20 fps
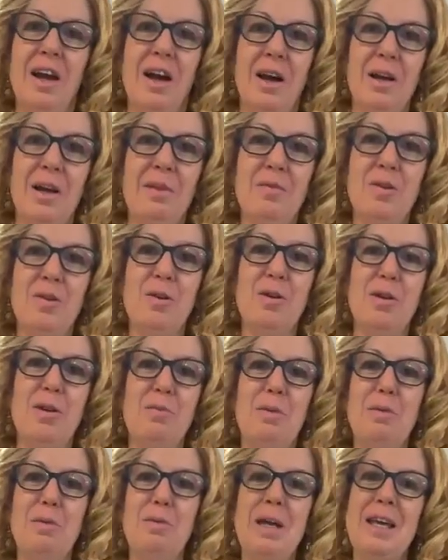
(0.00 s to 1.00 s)
I am going
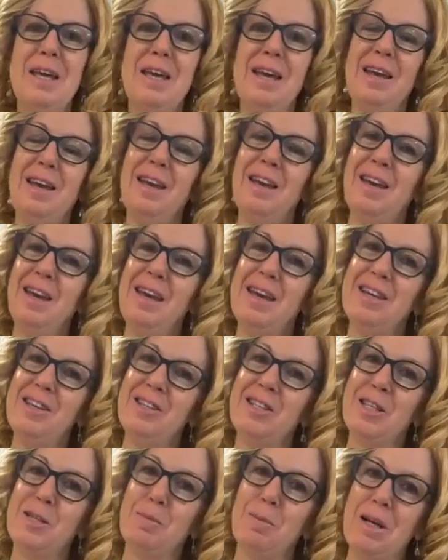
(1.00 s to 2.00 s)
to be making
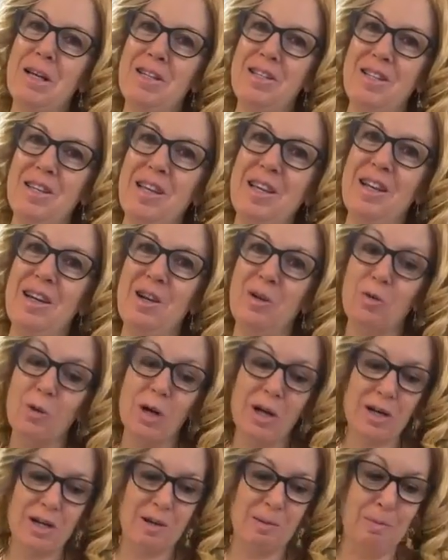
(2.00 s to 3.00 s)
a spicy
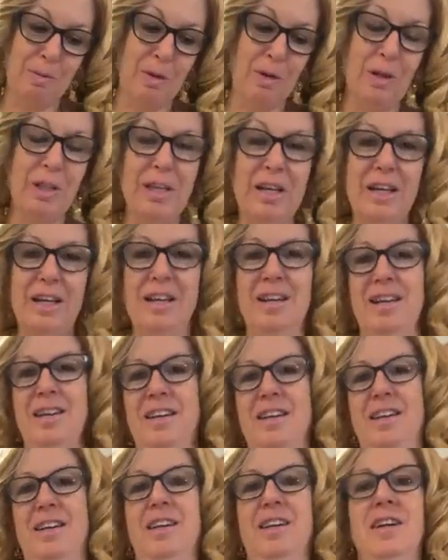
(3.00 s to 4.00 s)

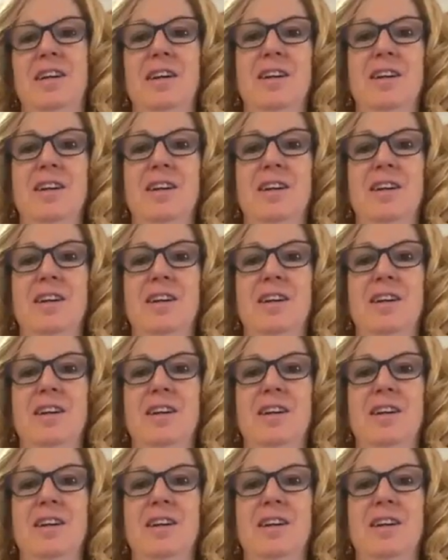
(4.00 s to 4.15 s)
guacamole.